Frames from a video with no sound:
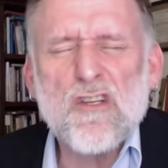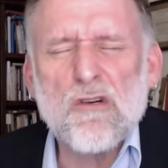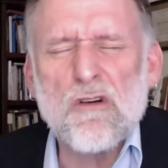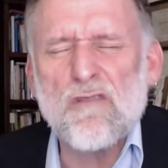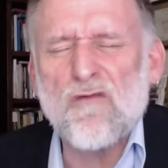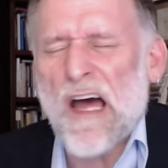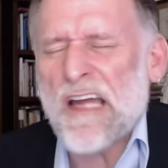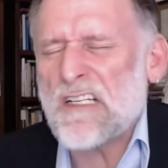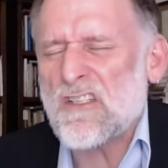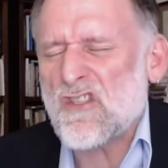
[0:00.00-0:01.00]
to you and
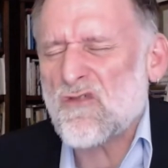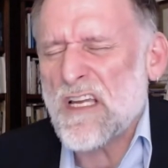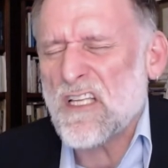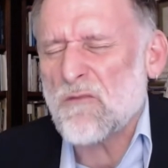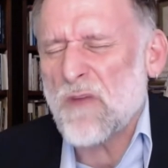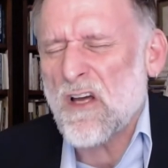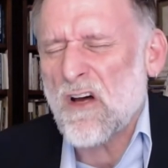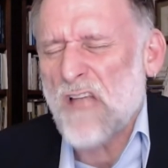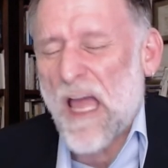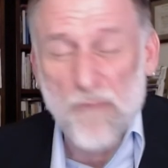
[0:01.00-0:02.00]
find strength
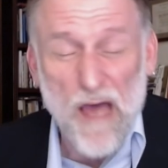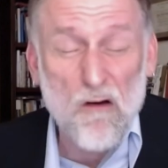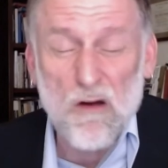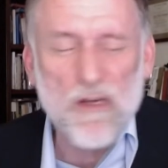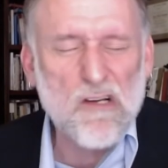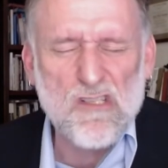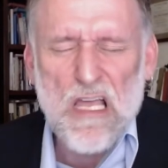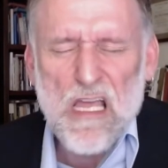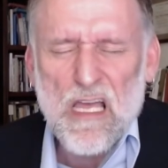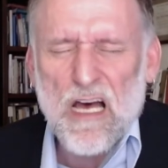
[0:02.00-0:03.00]
because and power because
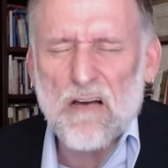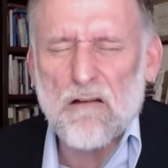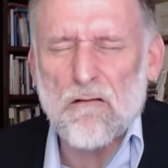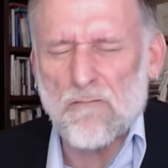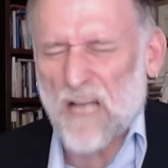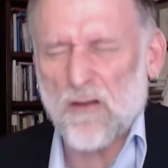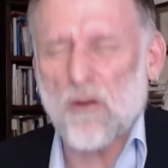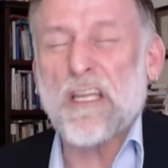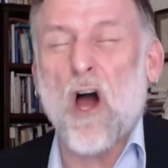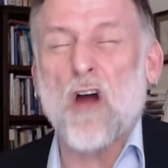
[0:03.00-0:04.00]
not
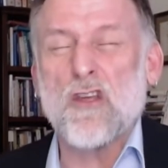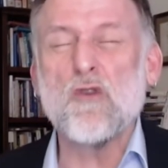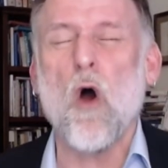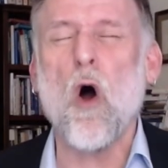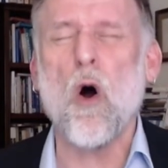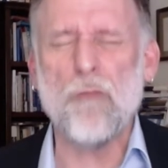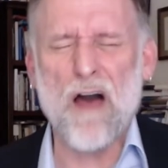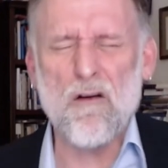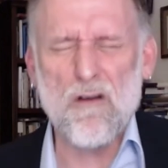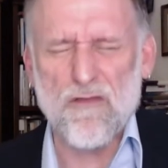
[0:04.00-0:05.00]
only are you all
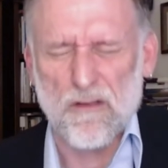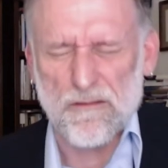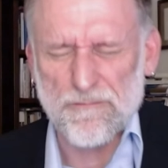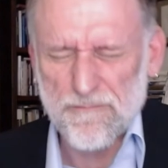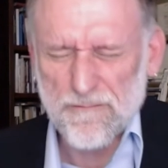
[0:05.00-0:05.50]
powerful